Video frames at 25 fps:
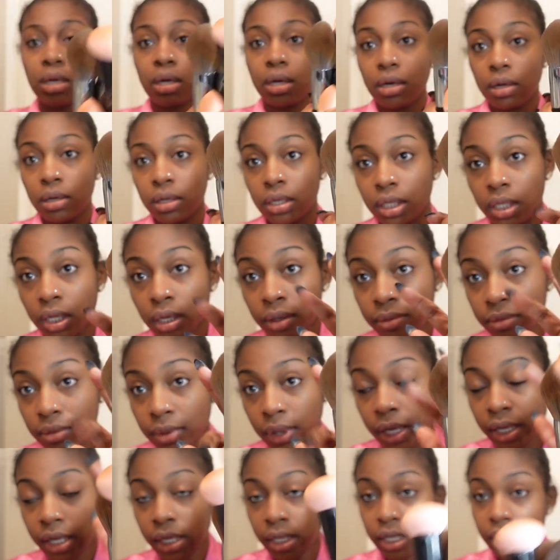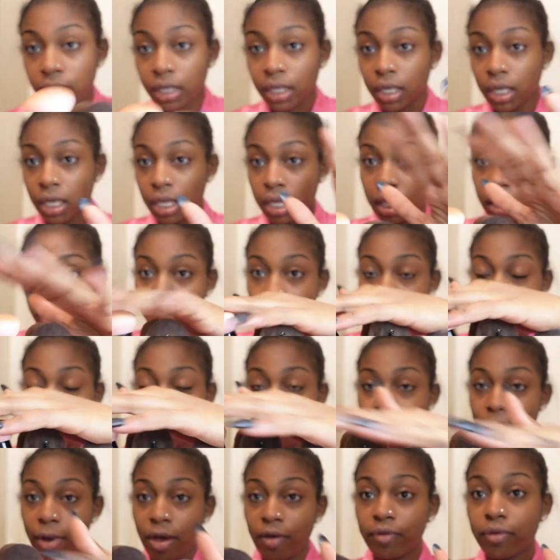Oh, the third one right here. And then I
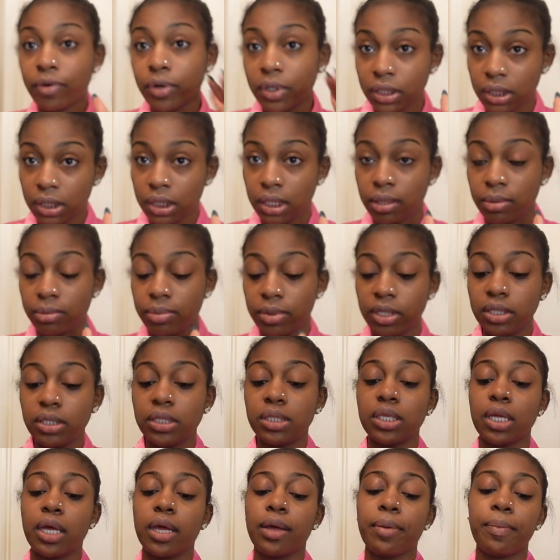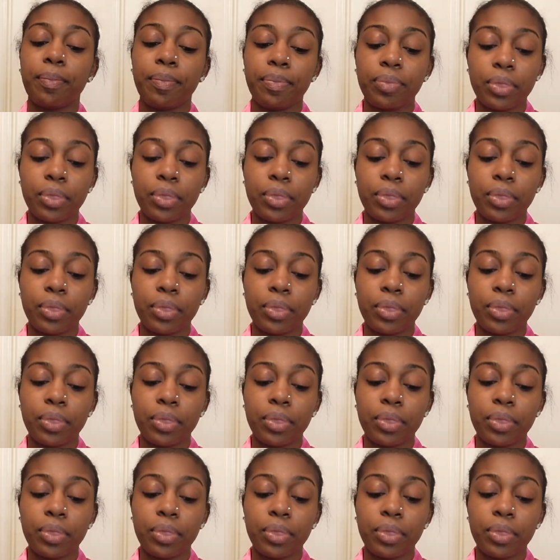have my 14 piece set.